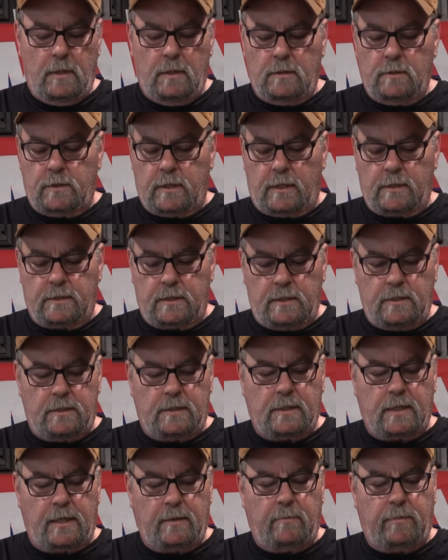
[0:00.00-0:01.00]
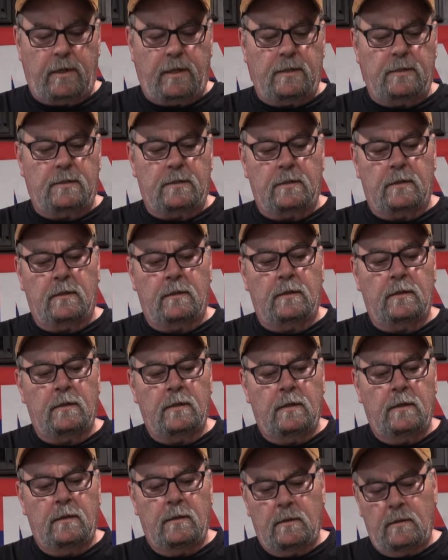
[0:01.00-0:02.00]
chassis side plates on,
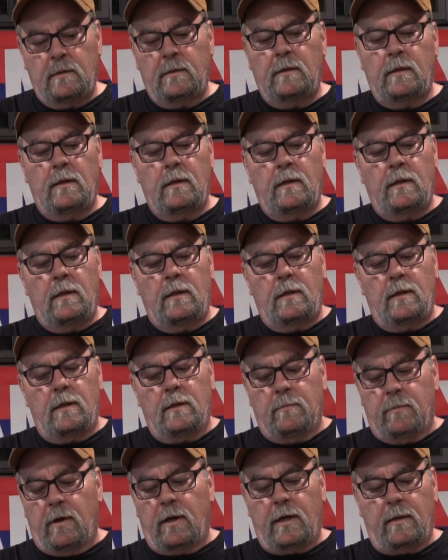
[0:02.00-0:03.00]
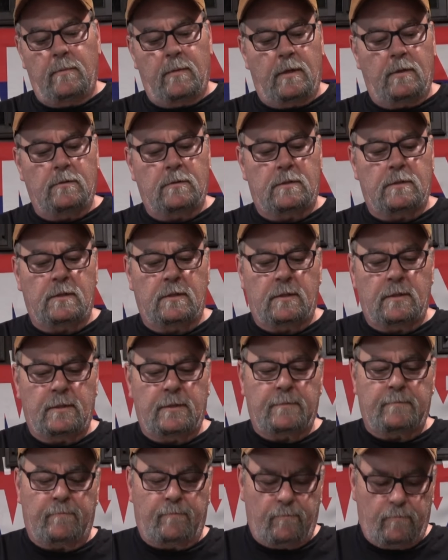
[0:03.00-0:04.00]
the body mounts
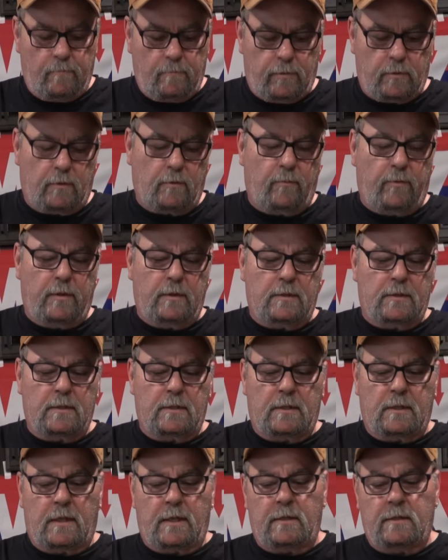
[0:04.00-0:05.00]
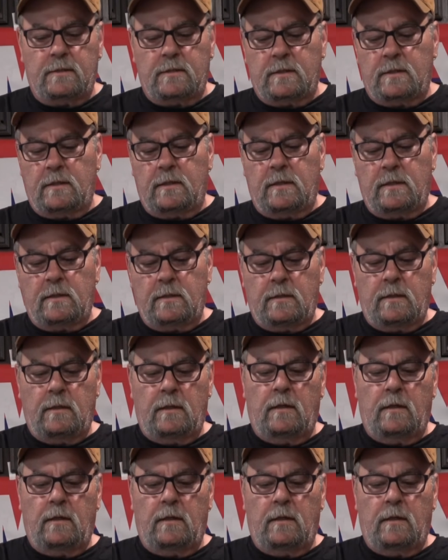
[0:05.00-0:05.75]
on, put the wheels and tires on,